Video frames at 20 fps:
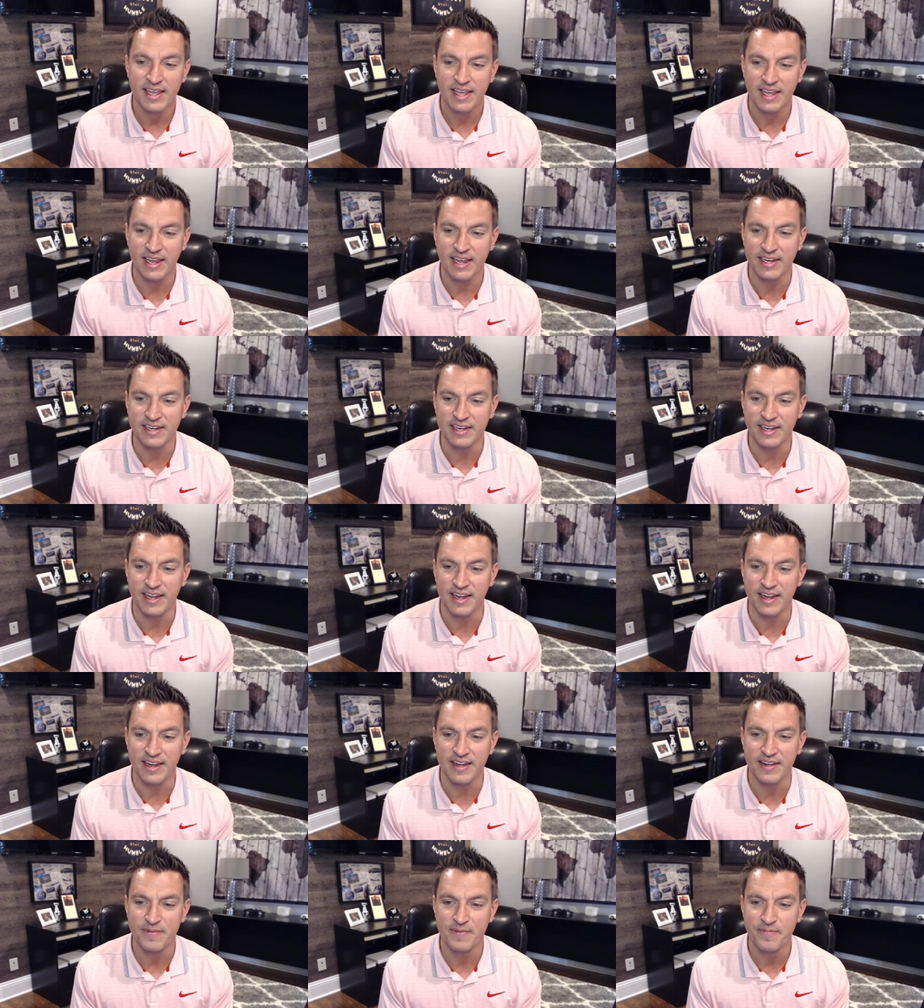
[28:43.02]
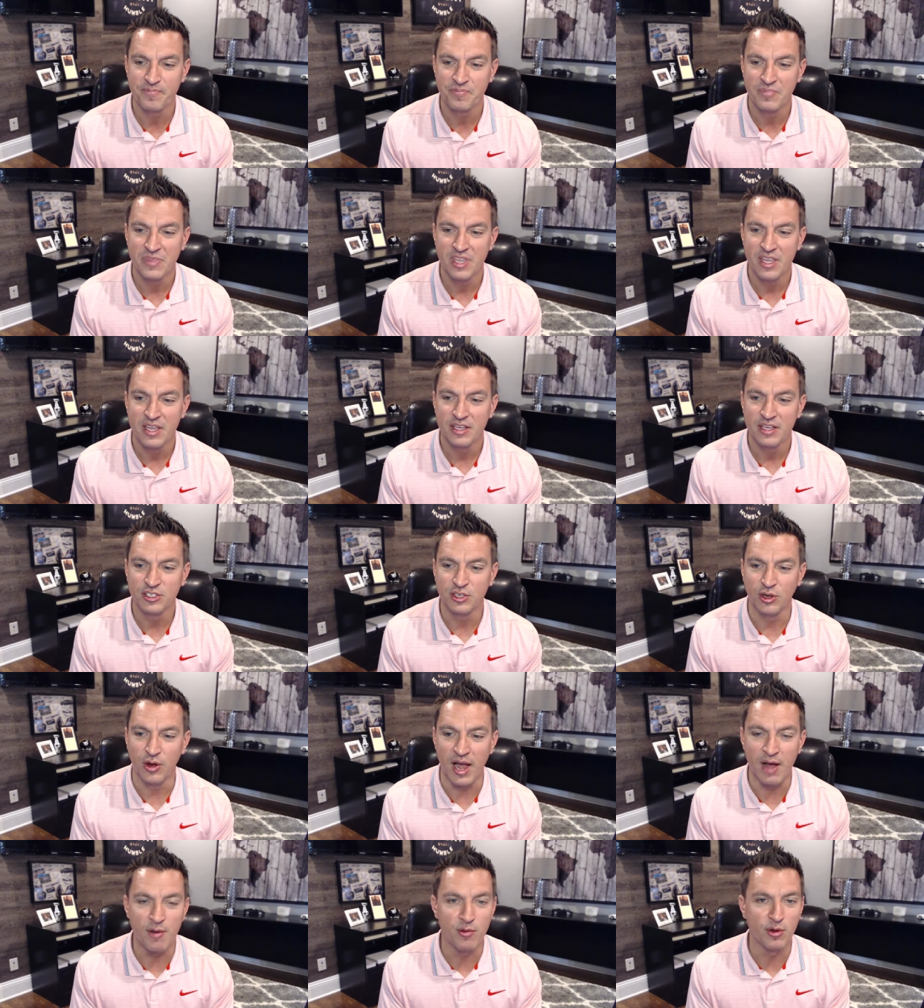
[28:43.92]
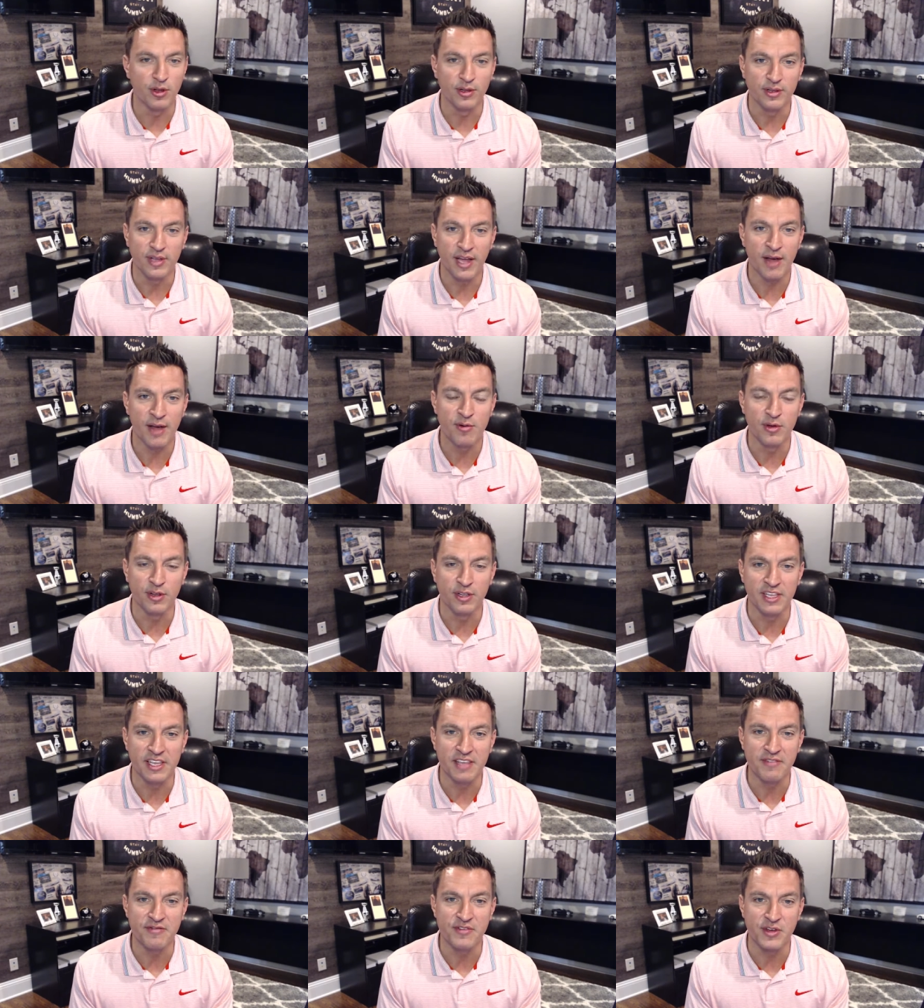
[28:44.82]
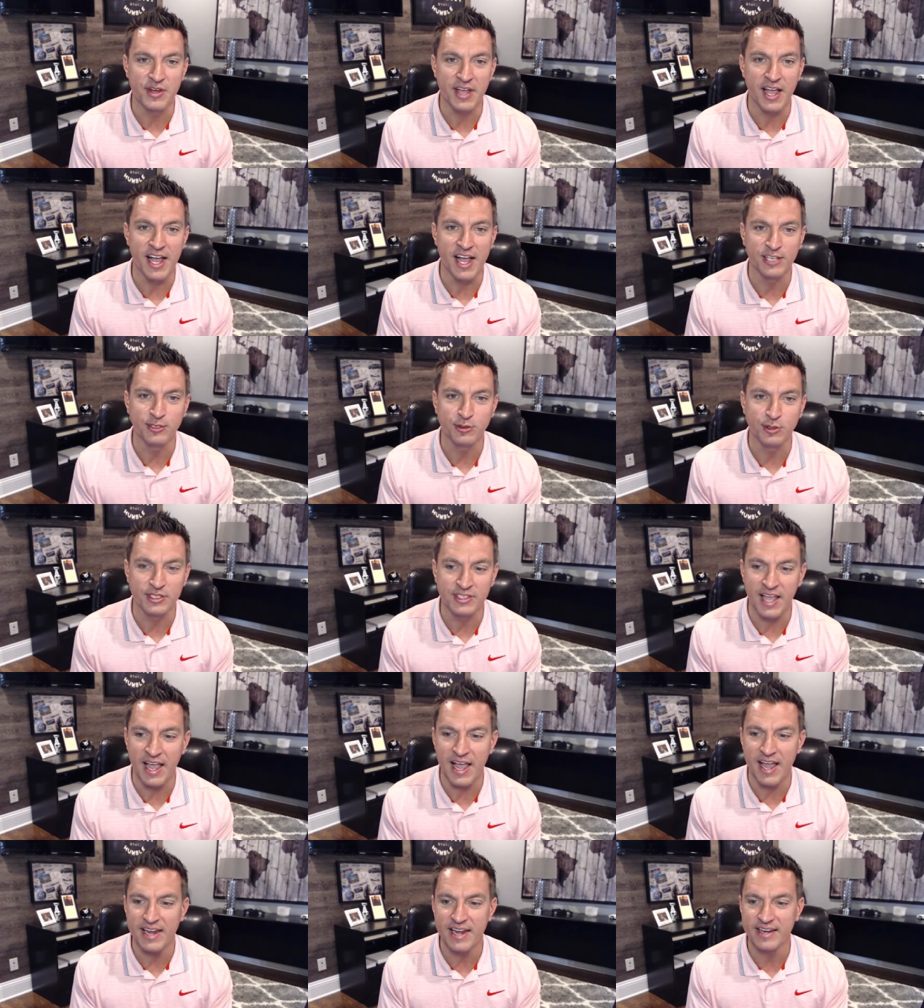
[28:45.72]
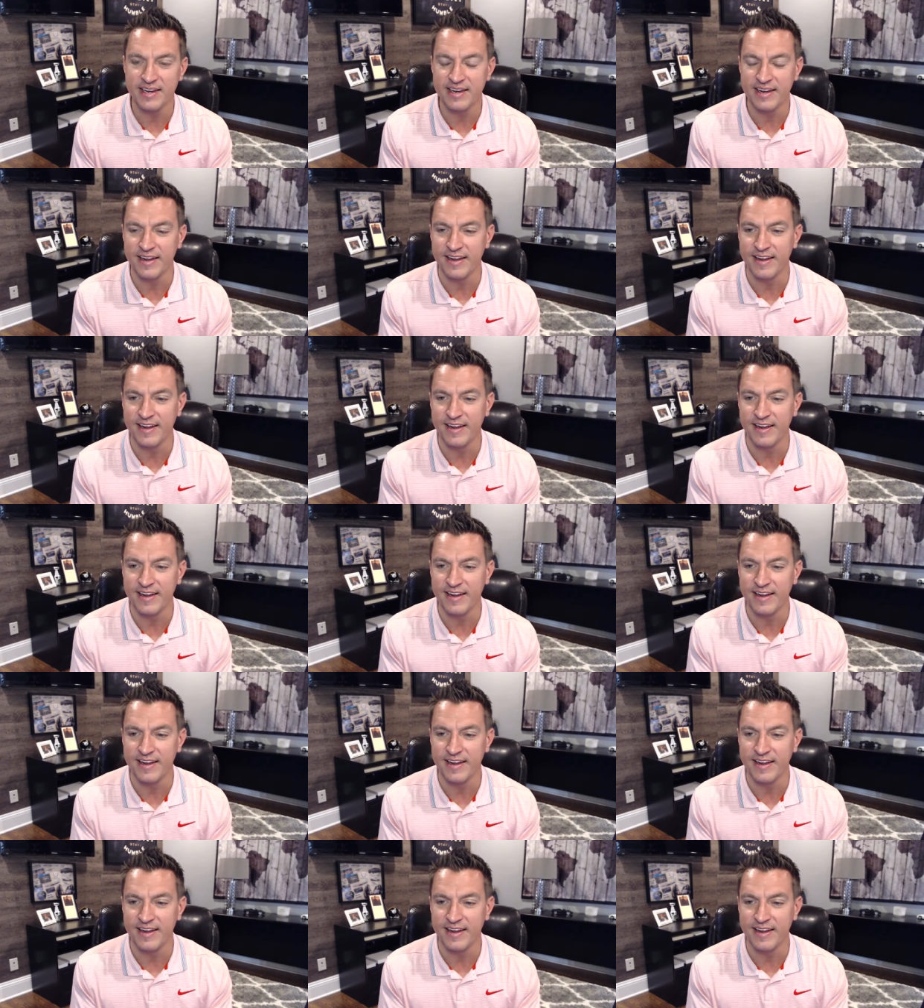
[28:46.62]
And uh, so I will I will leave you guys with that.